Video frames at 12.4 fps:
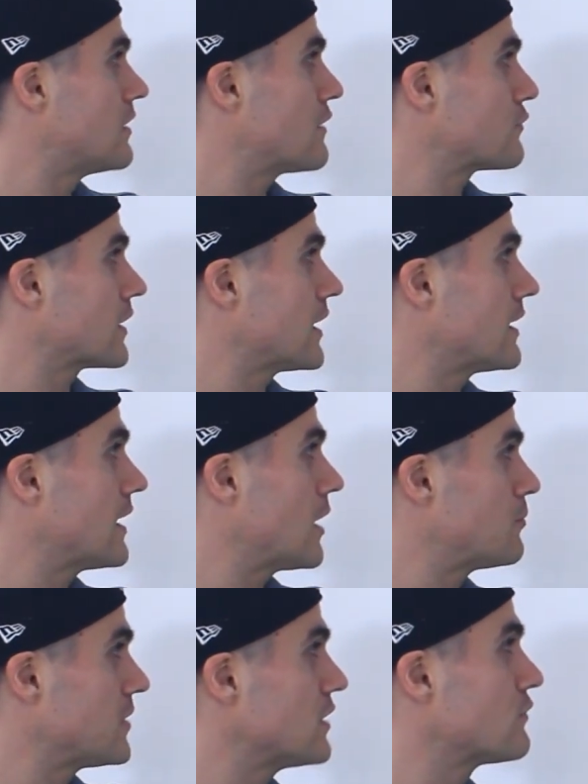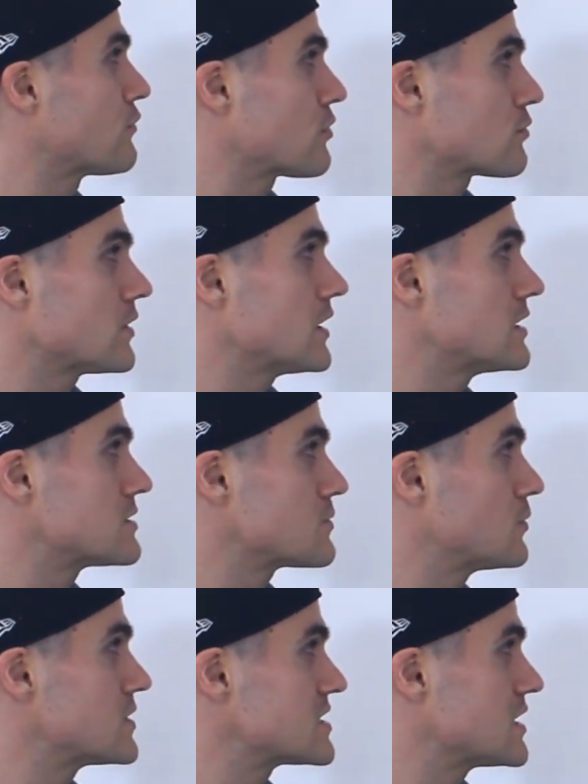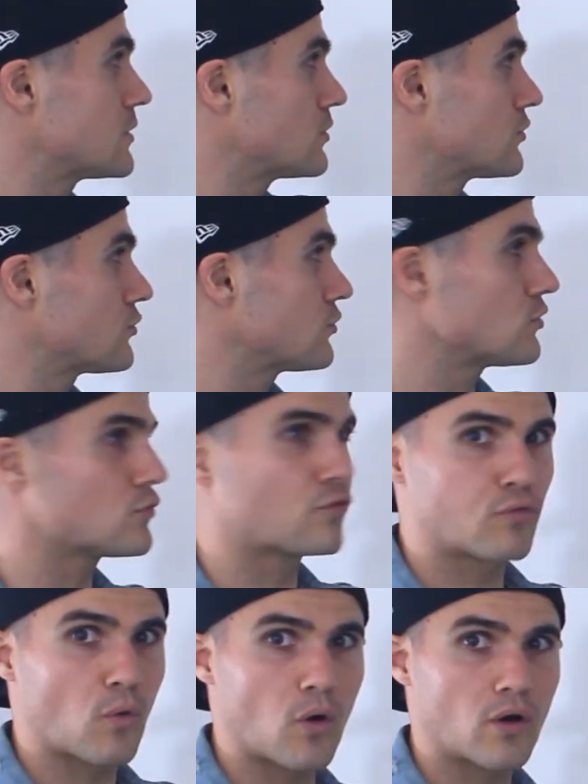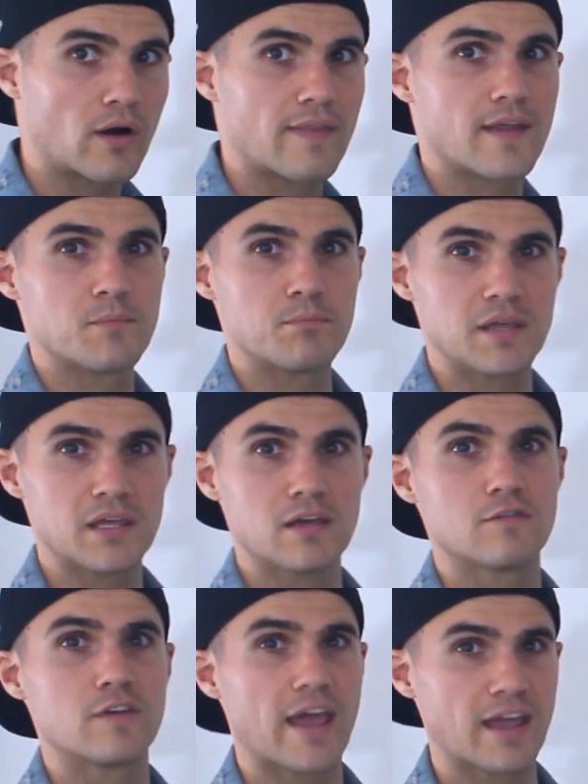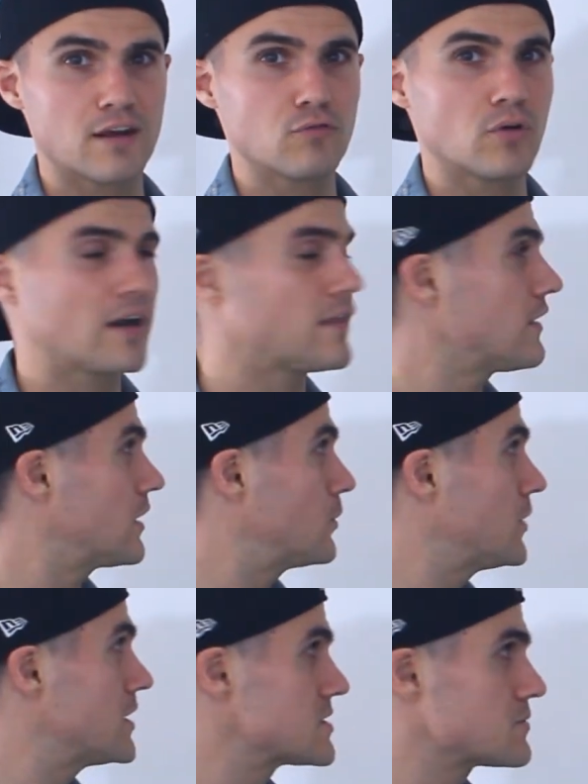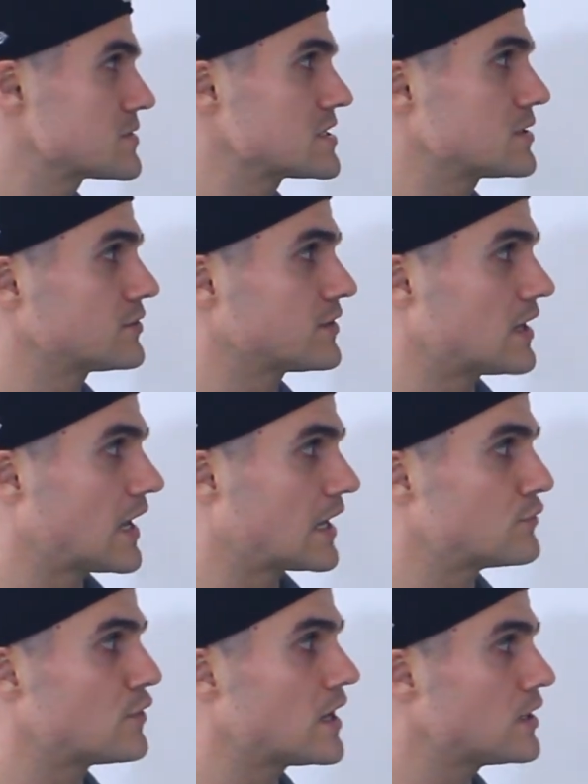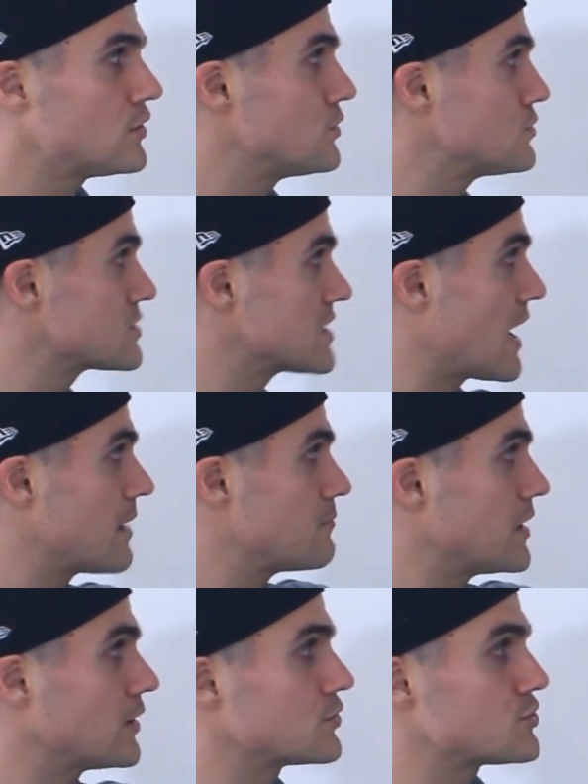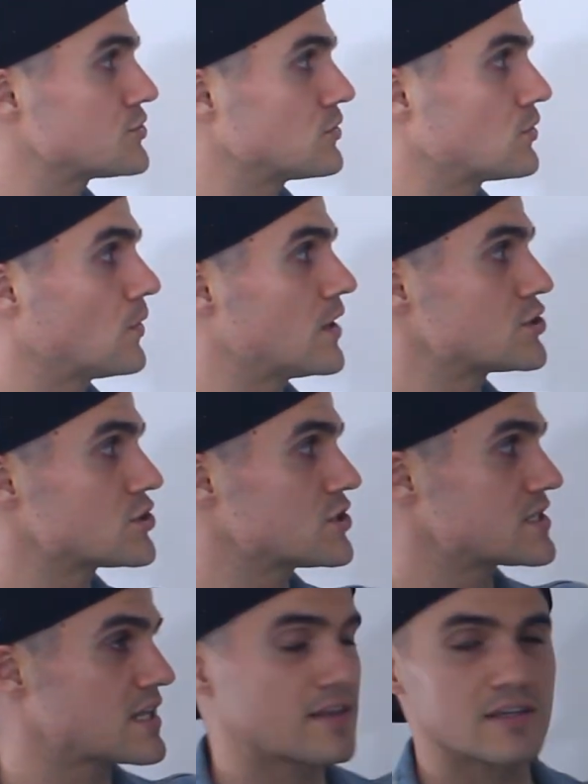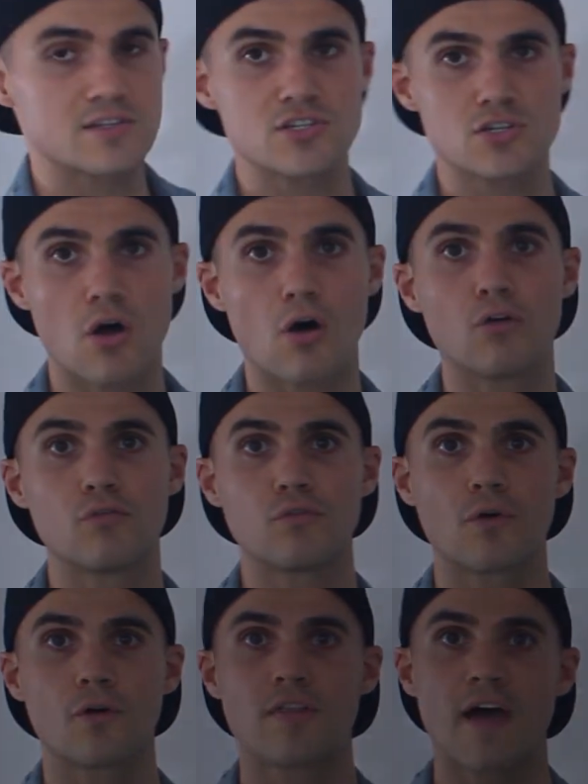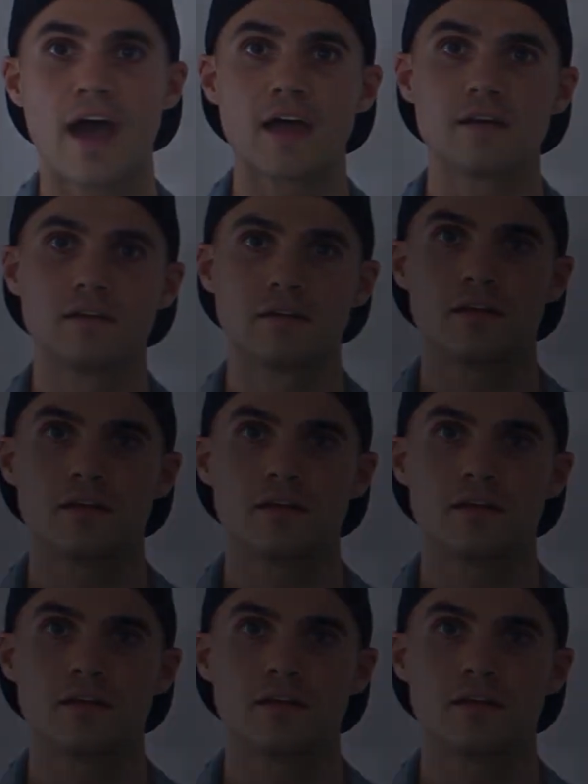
I forget now, p of 3 was equal to 4, and then p of negative 1, I think it was, was equal to negative 8. Use that, make your two equations, and then solve for that